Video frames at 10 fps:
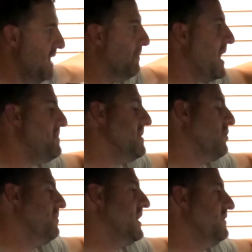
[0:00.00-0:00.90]
It might be
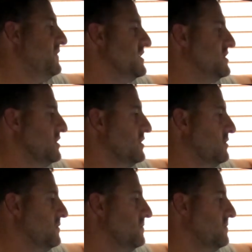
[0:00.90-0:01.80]
more
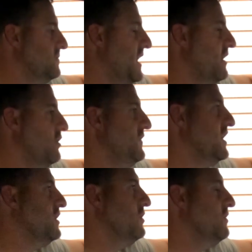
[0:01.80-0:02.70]
beneficial, I don't know if you
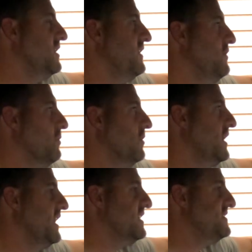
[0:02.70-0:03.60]
could do it if you were
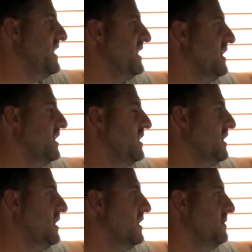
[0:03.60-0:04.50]
running a
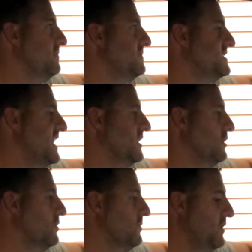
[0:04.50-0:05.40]

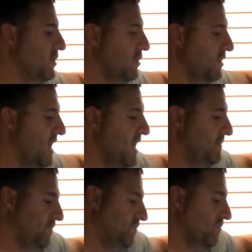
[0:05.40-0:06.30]
standalone computer or not.
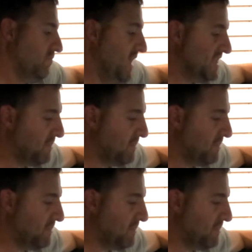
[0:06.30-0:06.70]
It's